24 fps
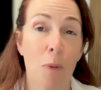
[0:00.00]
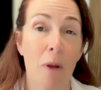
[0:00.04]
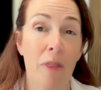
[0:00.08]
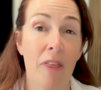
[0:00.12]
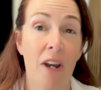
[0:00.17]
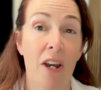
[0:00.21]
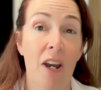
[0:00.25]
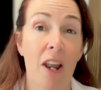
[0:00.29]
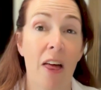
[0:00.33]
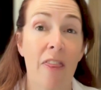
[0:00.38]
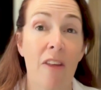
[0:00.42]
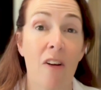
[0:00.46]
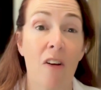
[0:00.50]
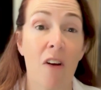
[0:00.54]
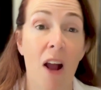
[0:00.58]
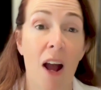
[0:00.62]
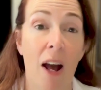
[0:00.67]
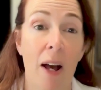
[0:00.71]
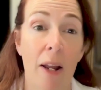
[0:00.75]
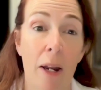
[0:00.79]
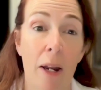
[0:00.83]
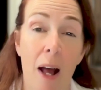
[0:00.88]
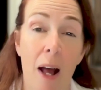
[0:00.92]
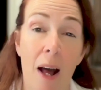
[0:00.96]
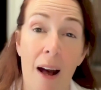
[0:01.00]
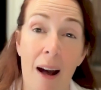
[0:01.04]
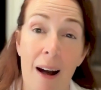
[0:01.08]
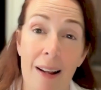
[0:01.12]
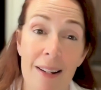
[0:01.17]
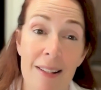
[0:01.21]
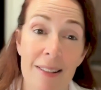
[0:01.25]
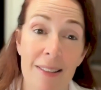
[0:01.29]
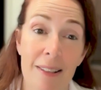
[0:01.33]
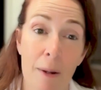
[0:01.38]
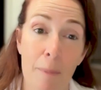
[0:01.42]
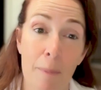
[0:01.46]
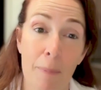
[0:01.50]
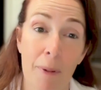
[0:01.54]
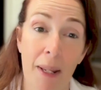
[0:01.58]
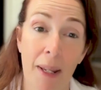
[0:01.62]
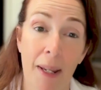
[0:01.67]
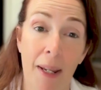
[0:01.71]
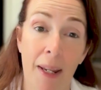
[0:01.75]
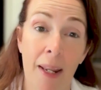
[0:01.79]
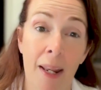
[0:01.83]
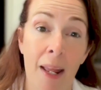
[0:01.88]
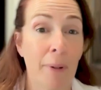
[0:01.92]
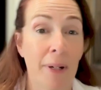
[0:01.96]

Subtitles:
with another honest update.